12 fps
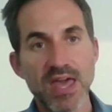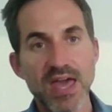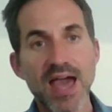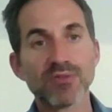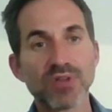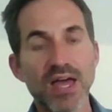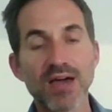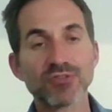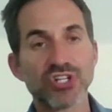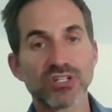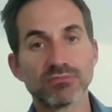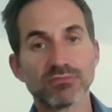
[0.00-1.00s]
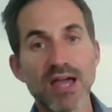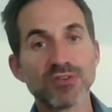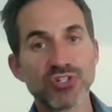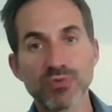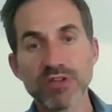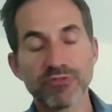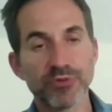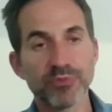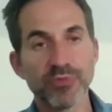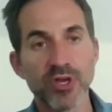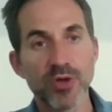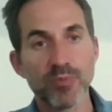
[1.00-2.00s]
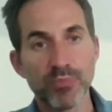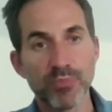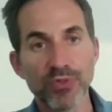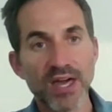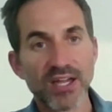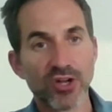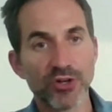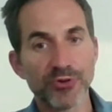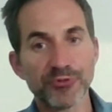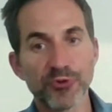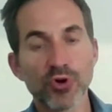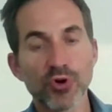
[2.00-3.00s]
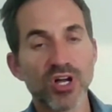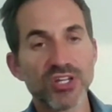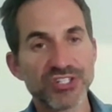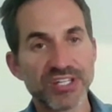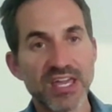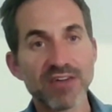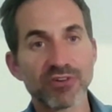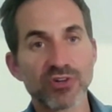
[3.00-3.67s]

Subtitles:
how do you even put that kind of forecast together?